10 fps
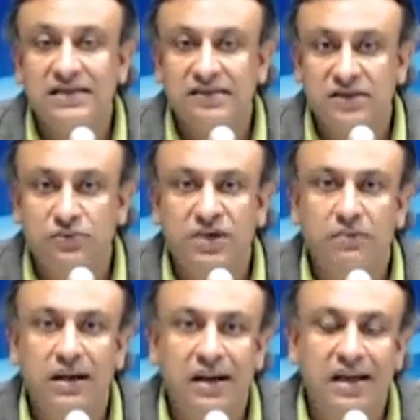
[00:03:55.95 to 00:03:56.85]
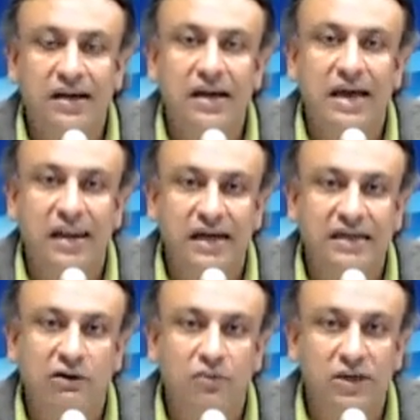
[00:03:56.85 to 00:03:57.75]
since PML-led
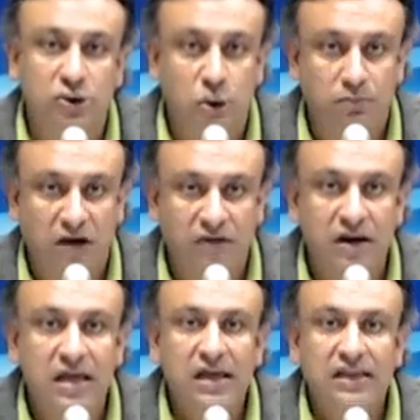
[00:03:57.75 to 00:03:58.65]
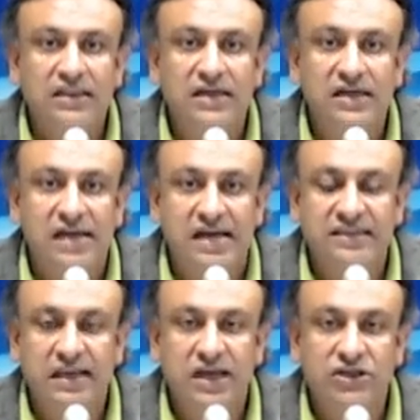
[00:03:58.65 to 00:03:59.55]
allied government took power, the
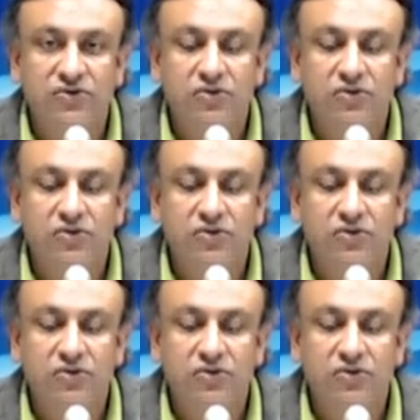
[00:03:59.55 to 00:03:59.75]
tax collection